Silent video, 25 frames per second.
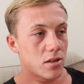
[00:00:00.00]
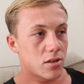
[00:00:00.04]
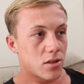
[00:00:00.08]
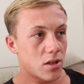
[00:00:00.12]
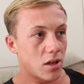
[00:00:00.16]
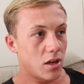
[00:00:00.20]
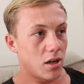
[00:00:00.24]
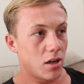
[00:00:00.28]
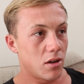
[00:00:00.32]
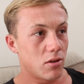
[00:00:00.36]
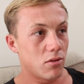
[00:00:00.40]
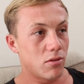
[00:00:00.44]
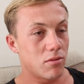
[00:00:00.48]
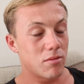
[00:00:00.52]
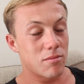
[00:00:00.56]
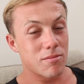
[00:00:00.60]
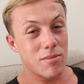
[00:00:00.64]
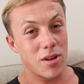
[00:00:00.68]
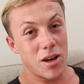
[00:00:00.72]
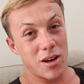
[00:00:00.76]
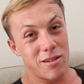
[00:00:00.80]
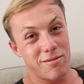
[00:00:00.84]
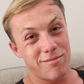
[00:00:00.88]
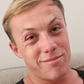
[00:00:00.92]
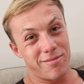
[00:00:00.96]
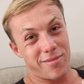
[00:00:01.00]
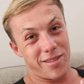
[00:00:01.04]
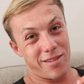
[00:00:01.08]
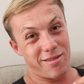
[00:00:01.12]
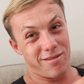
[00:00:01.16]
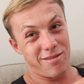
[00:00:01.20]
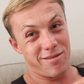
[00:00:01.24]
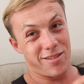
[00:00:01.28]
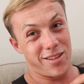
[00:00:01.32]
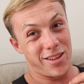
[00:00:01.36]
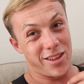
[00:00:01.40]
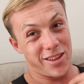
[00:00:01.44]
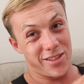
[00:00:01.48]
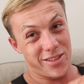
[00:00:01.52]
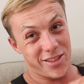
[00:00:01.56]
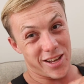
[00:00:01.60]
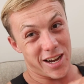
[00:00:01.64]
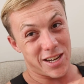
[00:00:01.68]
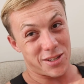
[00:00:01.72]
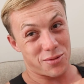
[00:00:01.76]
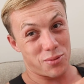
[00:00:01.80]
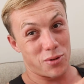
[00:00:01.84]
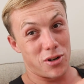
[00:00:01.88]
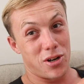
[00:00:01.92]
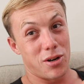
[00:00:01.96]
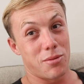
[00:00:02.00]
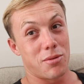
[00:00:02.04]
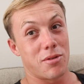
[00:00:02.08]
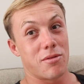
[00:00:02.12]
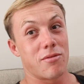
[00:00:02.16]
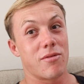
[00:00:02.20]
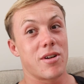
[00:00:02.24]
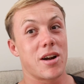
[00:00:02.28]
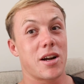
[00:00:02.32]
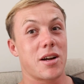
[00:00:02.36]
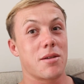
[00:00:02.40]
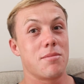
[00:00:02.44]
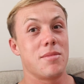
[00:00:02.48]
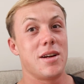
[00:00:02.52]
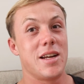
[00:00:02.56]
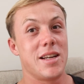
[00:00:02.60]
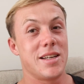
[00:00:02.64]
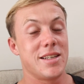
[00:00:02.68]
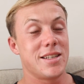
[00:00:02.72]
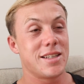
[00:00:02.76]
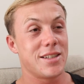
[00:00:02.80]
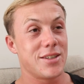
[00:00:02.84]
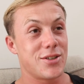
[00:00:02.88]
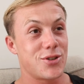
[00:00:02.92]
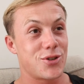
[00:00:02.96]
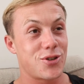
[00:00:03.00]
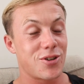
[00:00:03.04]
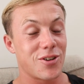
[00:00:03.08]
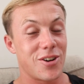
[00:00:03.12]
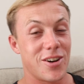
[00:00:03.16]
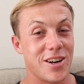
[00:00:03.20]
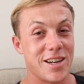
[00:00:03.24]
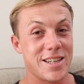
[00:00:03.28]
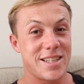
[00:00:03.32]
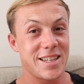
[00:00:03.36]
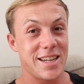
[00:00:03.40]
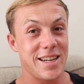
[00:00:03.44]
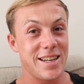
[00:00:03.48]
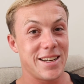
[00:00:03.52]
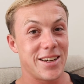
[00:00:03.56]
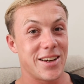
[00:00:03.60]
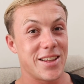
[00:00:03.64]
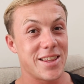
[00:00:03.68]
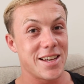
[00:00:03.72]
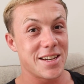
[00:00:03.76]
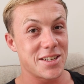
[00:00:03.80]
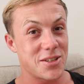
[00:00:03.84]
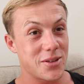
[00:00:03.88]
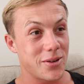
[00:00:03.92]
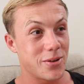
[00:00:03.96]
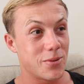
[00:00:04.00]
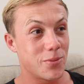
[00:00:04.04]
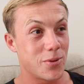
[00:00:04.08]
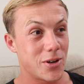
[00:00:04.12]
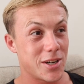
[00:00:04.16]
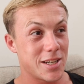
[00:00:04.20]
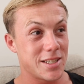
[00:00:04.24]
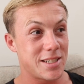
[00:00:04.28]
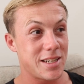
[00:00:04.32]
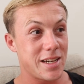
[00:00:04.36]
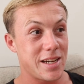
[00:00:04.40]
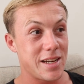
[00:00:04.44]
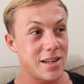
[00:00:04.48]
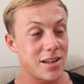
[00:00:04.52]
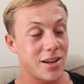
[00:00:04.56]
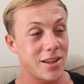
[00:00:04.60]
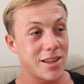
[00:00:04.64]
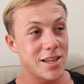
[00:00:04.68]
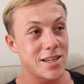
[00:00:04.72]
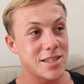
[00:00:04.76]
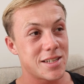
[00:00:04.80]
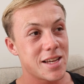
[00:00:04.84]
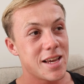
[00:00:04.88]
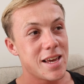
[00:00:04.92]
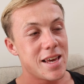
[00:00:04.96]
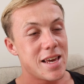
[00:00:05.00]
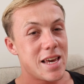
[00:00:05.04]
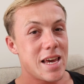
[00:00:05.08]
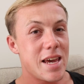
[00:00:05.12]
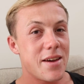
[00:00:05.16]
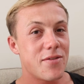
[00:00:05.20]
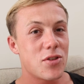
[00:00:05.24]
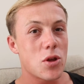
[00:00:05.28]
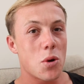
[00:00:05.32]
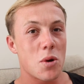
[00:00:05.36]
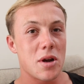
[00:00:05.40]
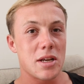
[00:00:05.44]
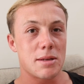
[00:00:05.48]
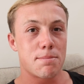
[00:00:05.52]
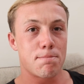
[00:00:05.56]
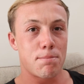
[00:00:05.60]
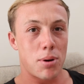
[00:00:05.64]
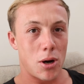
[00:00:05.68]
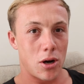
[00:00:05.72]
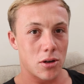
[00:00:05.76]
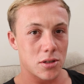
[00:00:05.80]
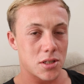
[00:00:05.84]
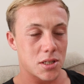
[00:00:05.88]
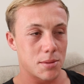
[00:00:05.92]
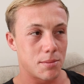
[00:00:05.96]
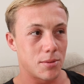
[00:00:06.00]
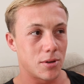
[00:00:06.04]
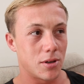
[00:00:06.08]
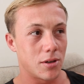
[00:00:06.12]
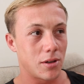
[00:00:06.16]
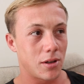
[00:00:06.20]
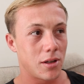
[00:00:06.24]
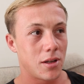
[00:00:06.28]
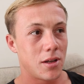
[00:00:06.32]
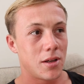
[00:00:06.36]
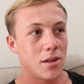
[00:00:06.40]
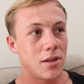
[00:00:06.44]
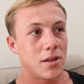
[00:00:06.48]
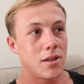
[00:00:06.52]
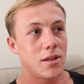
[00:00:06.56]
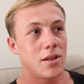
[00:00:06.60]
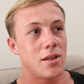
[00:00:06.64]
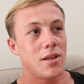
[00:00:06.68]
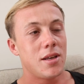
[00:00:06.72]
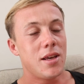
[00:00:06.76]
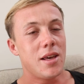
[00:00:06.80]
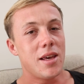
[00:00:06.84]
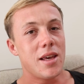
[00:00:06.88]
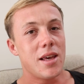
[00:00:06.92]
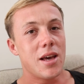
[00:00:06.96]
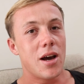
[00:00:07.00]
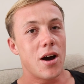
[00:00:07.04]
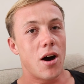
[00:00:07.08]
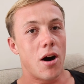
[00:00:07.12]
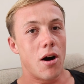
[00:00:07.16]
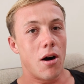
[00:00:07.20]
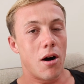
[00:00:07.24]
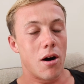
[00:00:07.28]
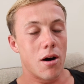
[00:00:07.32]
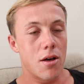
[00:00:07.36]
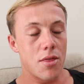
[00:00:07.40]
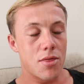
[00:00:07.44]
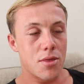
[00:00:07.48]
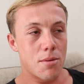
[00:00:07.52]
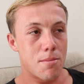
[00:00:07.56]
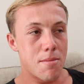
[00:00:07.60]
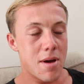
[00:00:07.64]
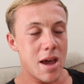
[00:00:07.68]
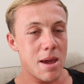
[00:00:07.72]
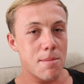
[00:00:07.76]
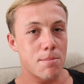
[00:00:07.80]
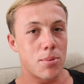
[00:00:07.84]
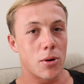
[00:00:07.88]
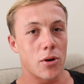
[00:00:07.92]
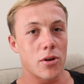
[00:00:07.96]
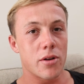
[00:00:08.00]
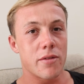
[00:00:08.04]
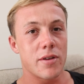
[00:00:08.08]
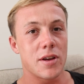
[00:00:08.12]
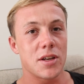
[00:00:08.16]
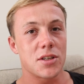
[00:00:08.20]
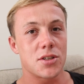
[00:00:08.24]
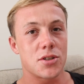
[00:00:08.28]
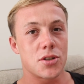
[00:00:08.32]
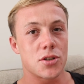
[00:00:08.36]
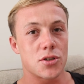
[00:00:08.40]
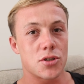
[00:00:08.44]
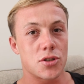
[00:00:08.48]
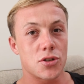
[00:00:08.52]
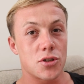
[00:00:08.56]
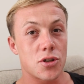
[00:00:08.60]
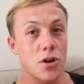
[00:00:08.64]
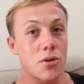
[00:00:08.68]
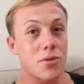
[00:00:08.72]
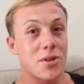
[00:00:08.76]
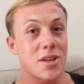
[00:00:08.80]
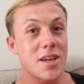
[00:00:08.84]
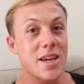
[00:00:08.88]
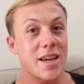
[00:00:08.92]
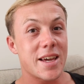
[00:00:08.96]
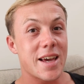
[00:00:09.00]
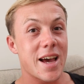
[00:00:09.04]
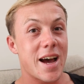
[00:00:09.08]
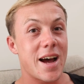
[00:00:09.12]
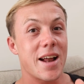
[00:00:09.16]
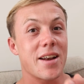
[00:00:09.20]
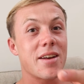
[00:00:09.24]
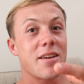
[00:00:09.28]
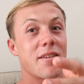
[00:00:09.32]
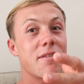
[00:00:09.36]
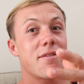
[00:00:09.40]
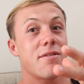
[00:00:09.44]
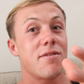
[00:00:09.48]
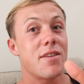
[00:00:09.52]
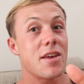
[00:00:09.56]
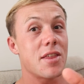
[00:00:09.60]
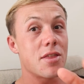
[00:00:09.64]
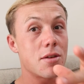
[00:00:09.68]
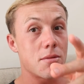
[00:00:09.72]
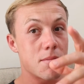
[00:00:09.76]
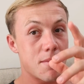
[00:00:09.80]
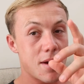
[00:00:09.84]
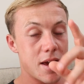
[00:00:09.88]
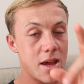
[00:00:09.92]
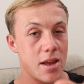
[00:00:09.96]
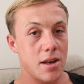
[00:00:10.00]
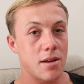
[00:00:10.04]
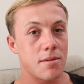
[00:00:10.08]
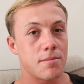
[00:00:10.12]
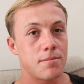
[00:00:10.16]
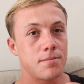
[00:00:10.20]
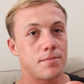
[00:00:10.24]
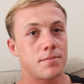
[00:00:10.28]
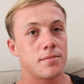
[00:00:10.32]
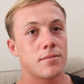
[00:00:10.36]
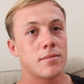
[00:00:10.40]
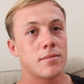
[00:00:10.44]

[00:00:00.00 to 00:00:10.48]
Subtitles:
So that's why I wouldn't recommend trying to eat like this or wanting to eat like this, even though it's possible. The main point of it is just to show that you can fit them in.